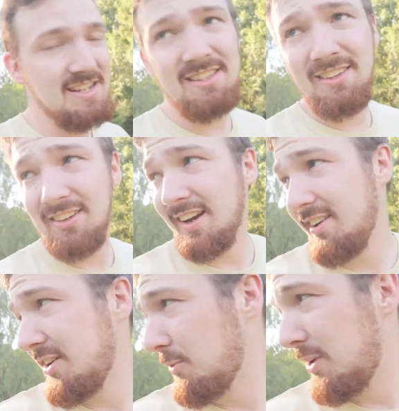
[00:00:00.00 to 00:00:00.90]
a nice little
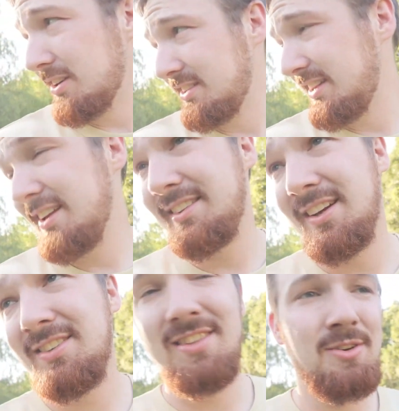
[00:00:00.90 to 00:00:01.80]
area and the water stays
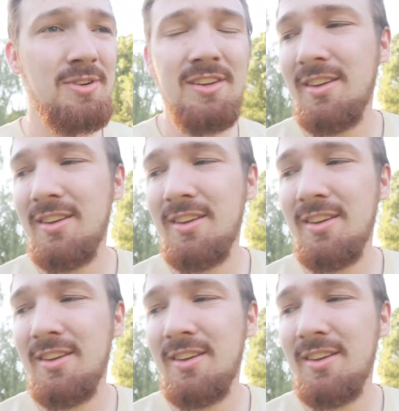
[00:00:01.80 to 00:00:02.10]
there, so